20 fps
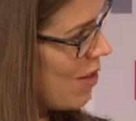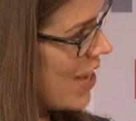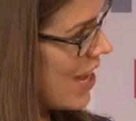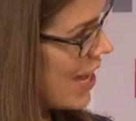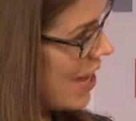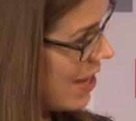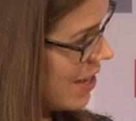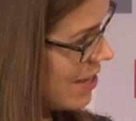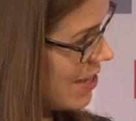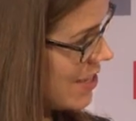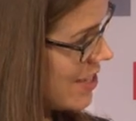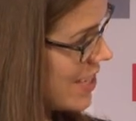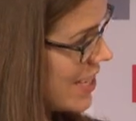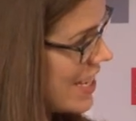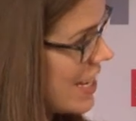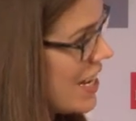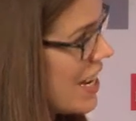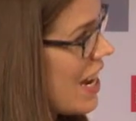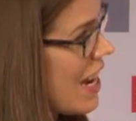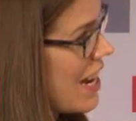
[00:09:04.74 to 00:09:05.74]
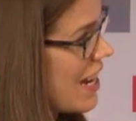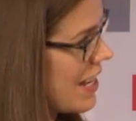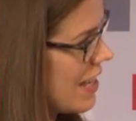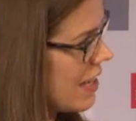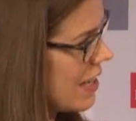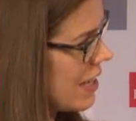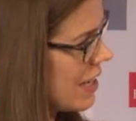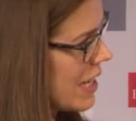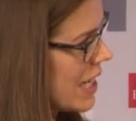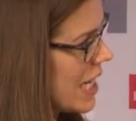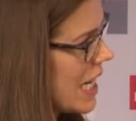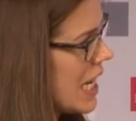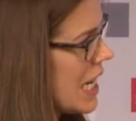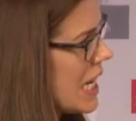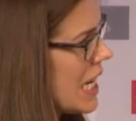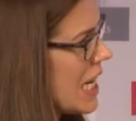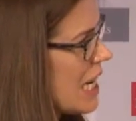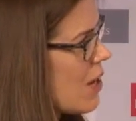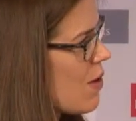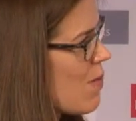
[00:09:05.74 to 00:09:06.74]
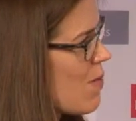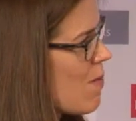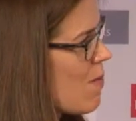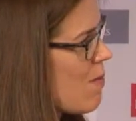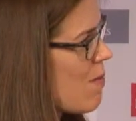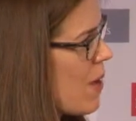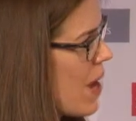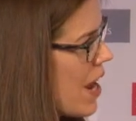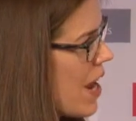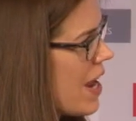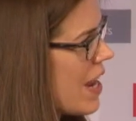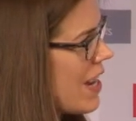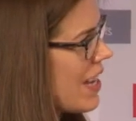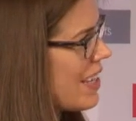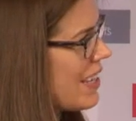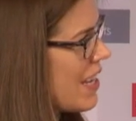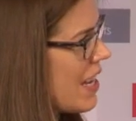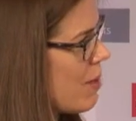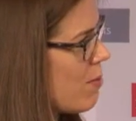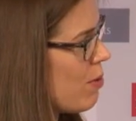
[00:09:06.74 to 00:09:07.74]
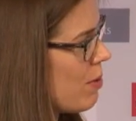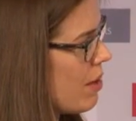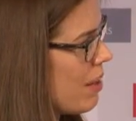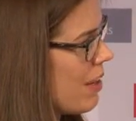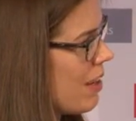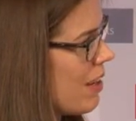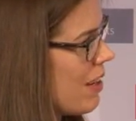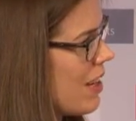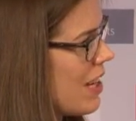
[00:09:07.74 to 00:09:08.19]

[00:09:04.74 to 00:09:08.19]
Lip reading: end, i.e., by labeling